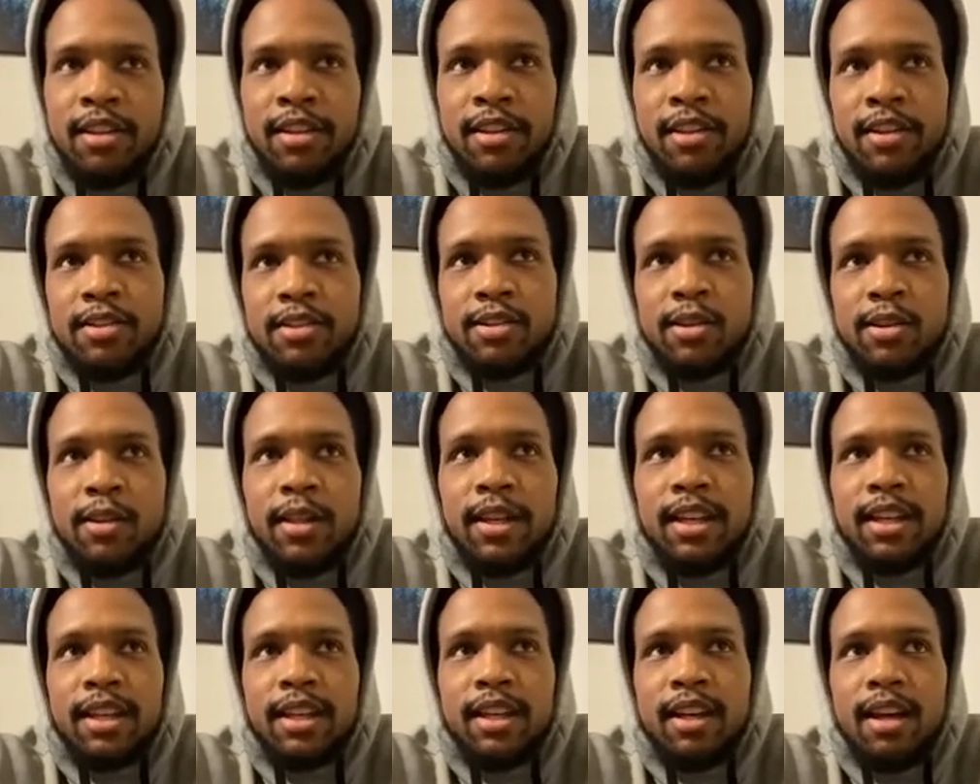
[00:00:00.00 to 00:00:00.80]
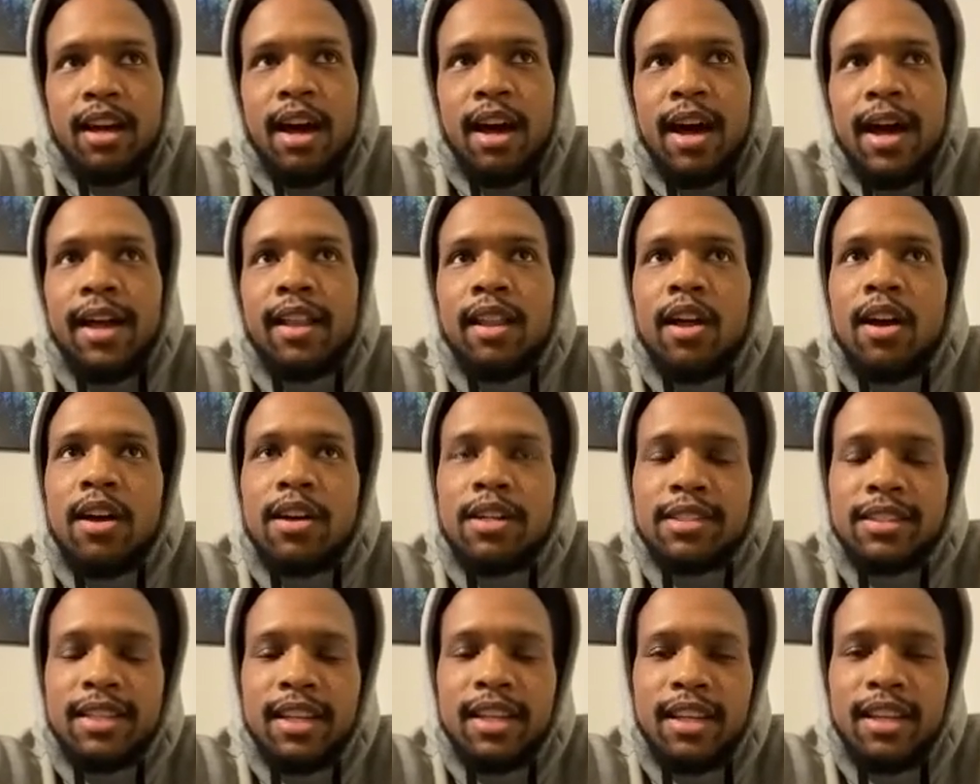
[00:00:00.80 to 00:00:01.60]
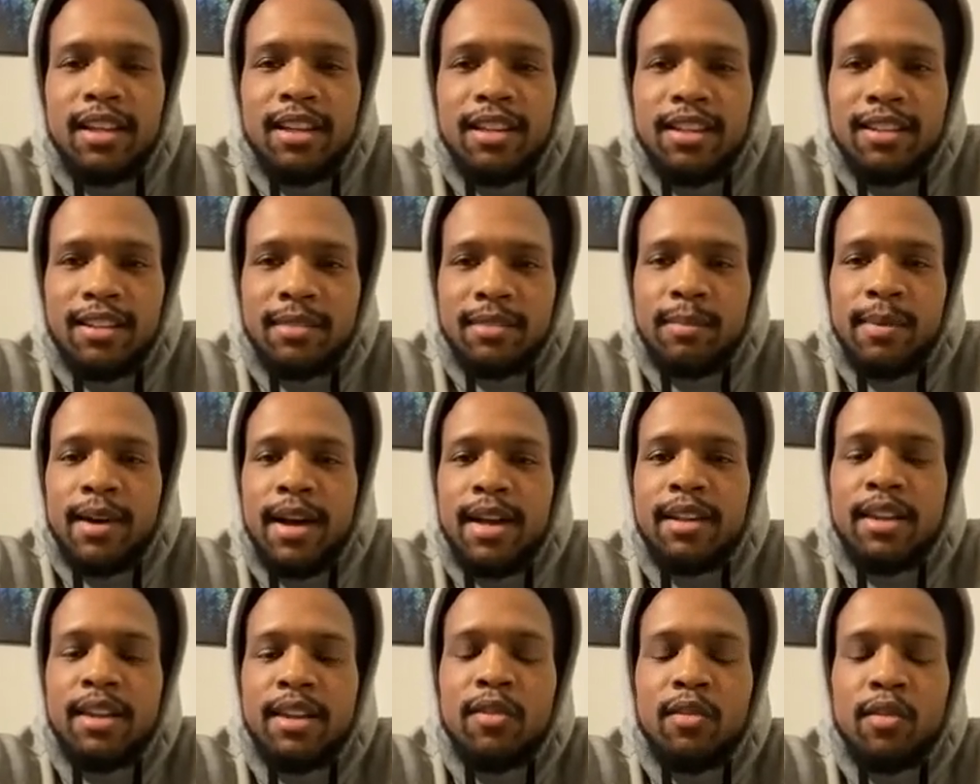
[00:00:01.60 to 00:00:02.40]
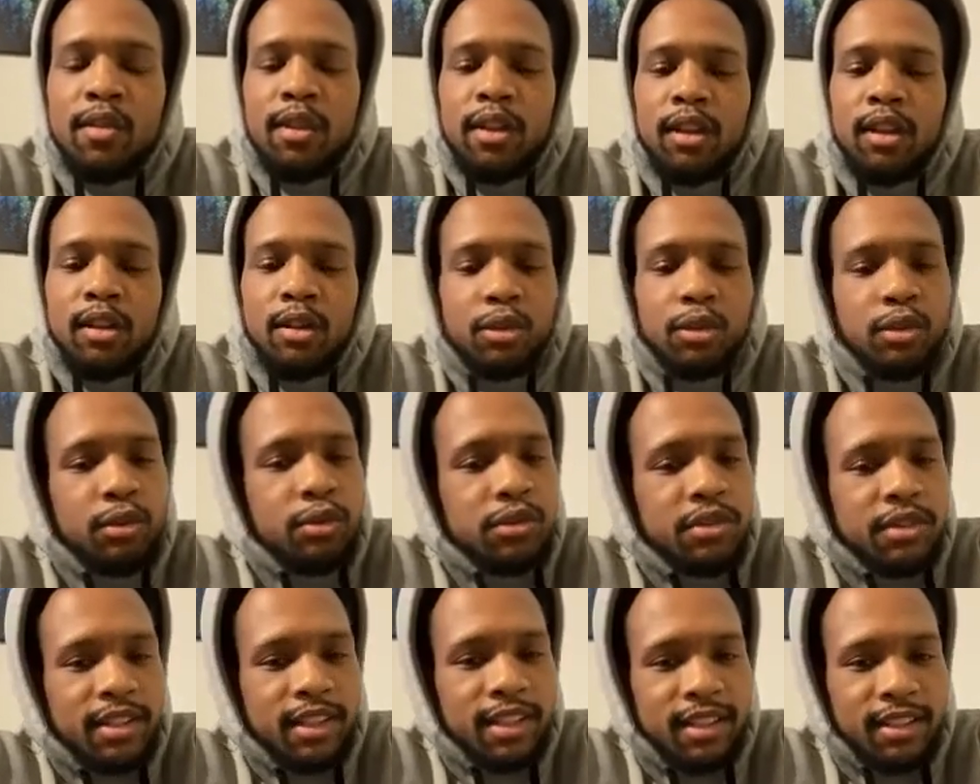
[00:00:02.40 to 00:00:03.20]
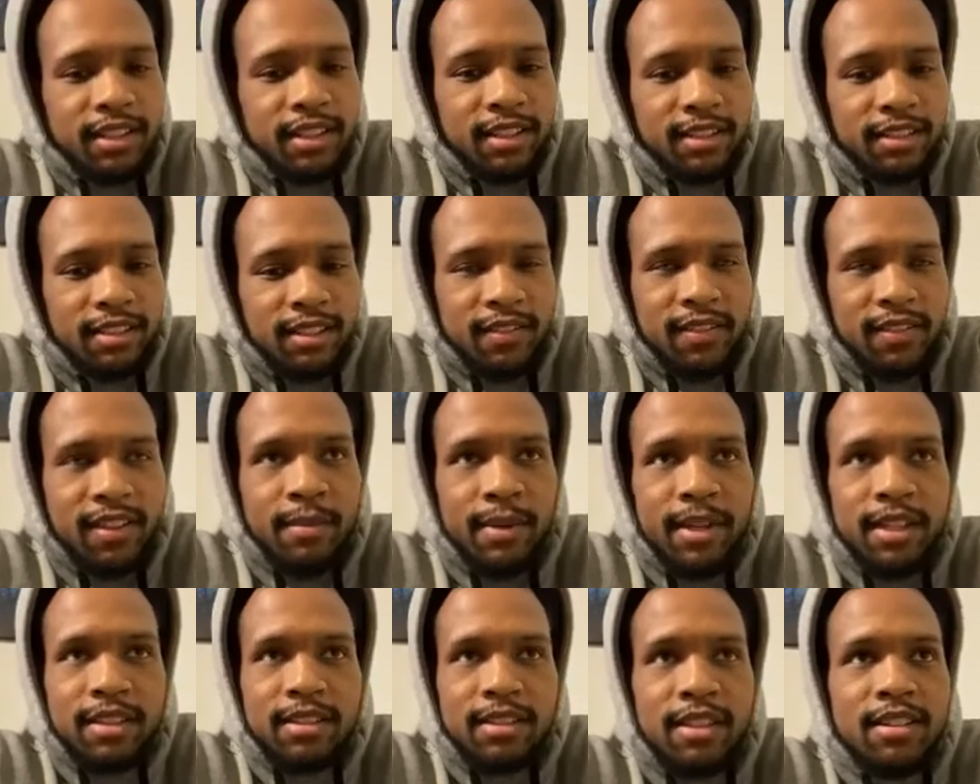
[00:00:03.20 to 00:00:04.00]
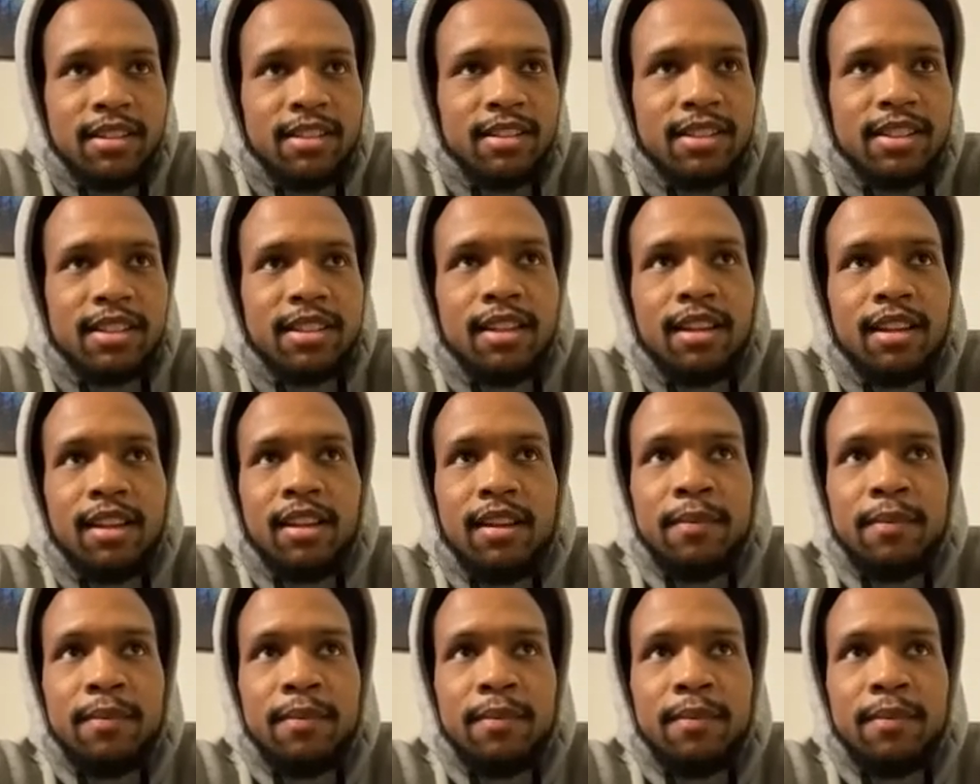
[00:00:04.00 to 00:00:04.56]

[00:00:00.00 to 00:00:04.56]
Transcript: So like I lost things, but I didn't really lose things, if that makes sense.